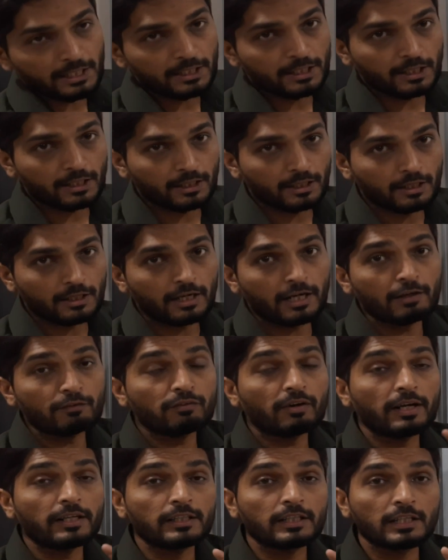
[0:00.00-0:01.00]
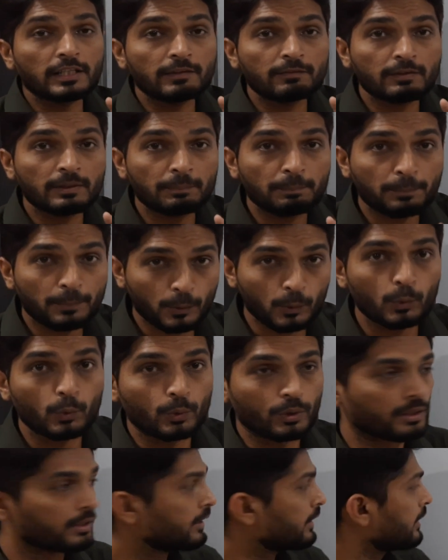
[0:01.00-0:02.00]
interior and finally we
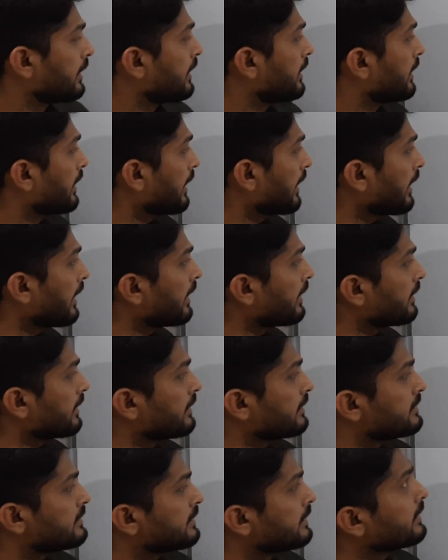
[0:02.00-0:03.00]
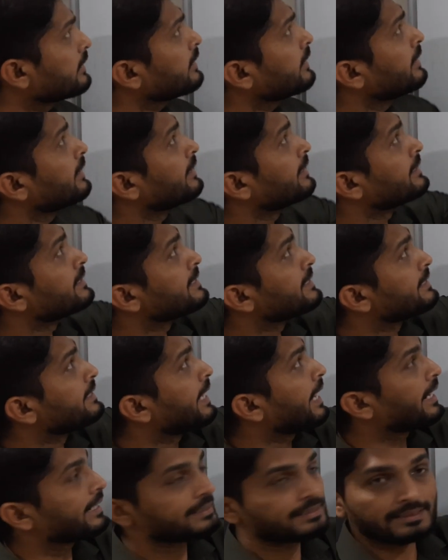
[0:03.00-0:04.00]
proved A is in
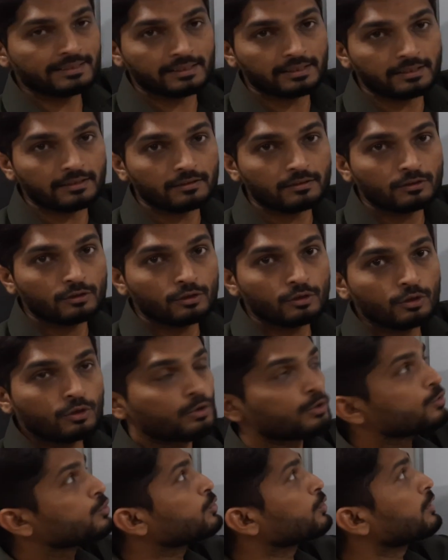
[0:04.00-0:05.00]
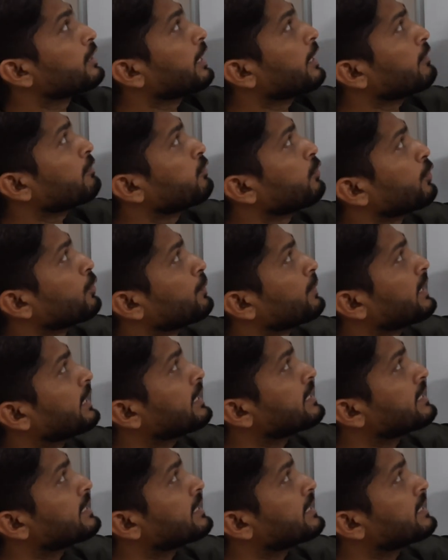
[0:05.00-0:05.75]
that set. So therefore, we